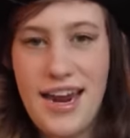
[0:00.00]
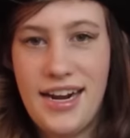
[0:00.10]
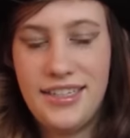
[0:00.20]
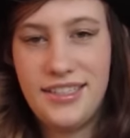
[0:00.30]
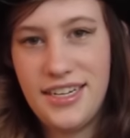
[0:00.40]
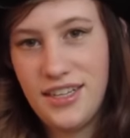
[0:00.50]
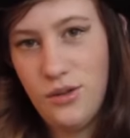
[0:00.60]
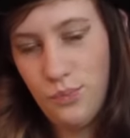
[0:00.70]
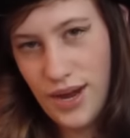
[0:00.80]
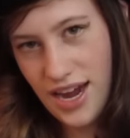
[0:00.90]
And I see
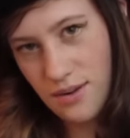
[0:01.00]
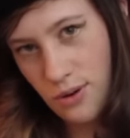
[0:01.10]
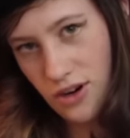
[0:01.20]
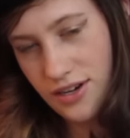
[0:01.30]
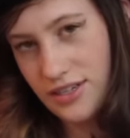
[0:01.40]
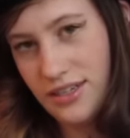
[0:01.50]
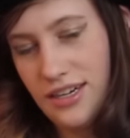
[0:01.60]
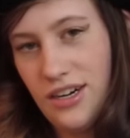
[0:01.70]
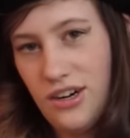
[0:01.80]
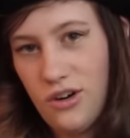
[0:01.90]
the back part
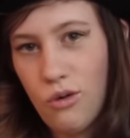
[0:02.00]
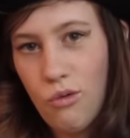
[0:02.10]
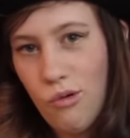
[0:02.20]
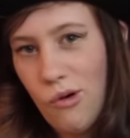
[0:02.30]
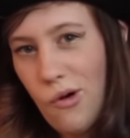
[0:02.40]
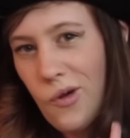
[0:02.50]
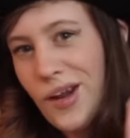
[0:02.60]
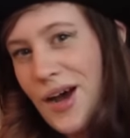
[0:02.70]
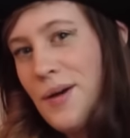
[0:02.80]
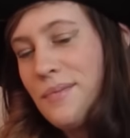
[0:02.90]

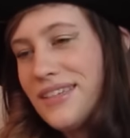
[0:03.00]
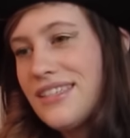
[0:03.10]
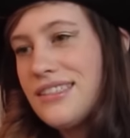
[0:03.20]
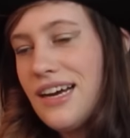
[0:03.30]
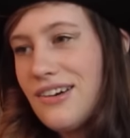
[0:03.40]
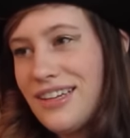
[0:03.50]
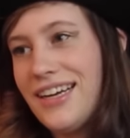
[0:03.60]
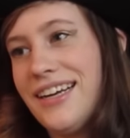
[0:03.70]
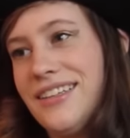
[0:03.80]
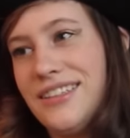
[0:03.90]
roll up
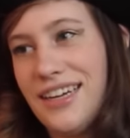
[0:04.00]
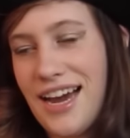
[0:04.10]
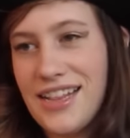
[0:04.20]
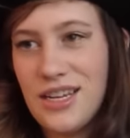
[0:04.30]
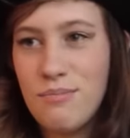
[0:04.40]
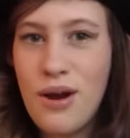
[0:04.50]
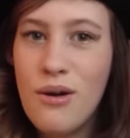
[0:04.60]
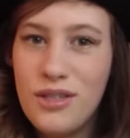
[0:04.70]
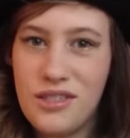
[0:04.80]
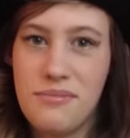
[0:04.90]
slowly, and the
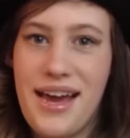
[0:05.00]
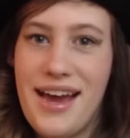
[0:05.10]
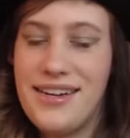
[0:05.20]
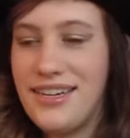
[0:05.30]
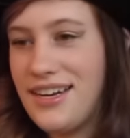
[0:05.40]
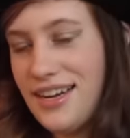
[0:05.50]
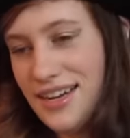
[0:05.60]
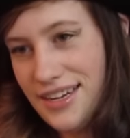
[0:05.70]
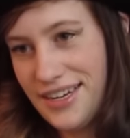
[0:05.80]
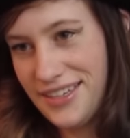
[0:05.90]
postman
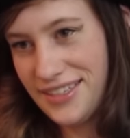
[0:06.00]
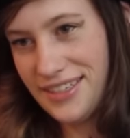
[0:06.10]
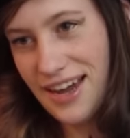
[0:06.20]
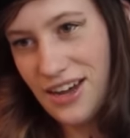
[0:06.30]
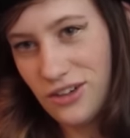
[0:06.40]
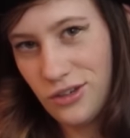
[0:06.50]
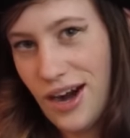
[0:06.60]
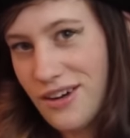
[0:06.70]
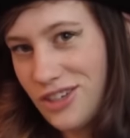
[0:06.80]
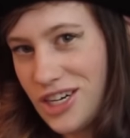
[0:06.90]
is in, like, a
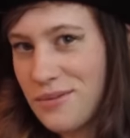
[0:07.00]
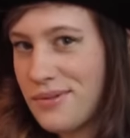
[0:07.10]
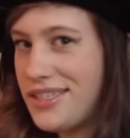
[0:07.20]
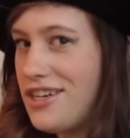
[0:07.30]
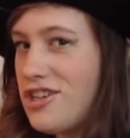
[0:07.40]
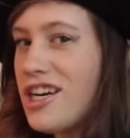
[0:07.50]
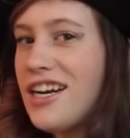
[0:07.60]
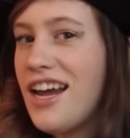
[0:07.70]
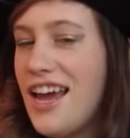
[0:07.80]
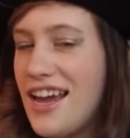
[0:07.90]
crouching
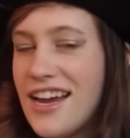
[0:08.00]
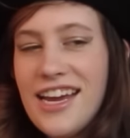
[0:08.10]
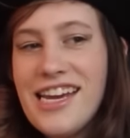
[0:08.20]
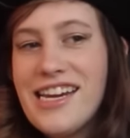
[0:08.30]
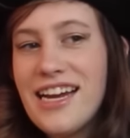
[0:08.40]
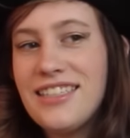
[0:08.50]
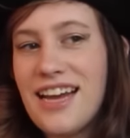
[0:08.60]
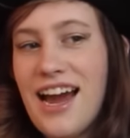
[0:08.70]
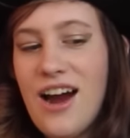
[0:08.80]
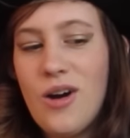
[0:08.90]
position. He
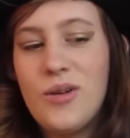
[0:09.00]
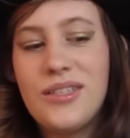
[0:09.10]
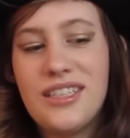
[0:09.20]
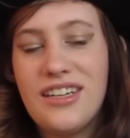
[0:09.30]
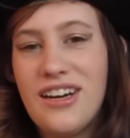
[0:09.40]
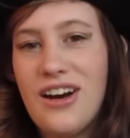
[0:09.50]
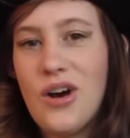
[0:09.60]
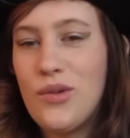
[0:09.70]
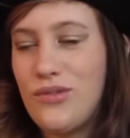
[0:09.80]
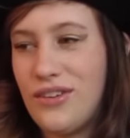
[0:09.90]
gets out
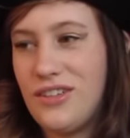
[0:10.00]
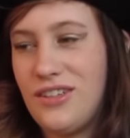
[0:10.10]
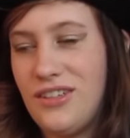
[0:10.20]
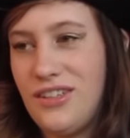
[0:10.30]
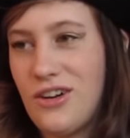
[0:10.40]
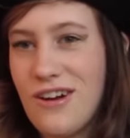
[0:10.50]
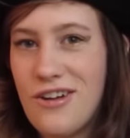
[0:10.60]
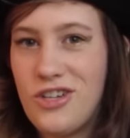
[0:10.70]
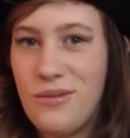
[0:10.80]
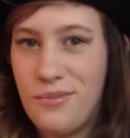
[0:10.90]
of the
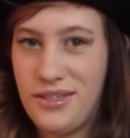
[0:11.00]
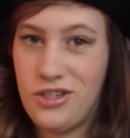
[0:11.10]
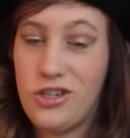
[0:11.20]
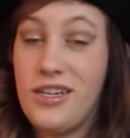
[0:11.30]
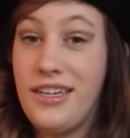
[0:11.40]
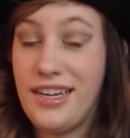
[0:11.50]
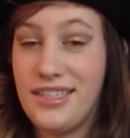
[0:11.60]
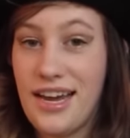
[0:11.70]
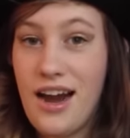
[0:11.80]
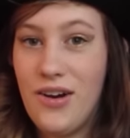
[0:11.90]
crouching position and
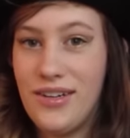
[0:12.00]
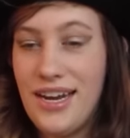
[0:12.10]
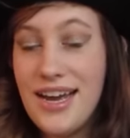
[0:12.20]
gets out.